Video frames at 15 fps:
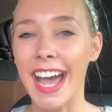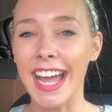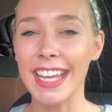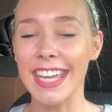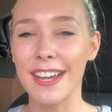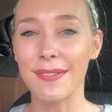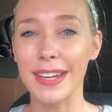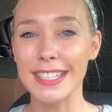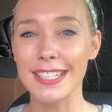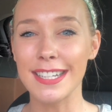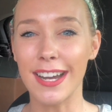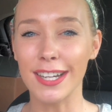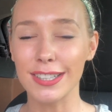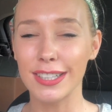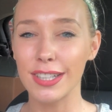I can't wait to
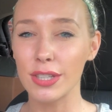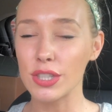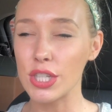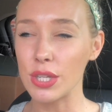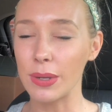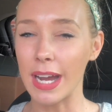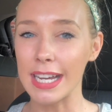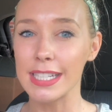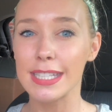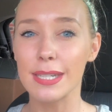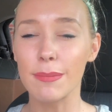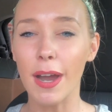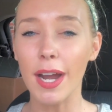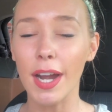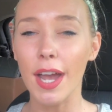talk to you guys
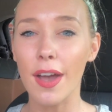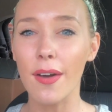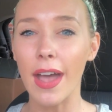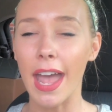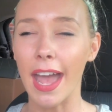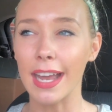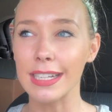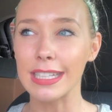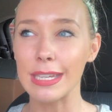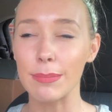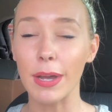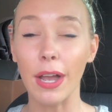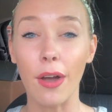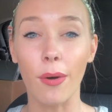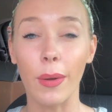tomorrow and
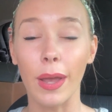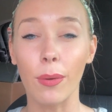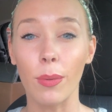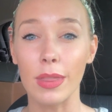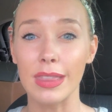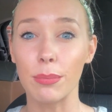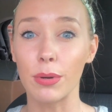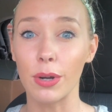keep it going with the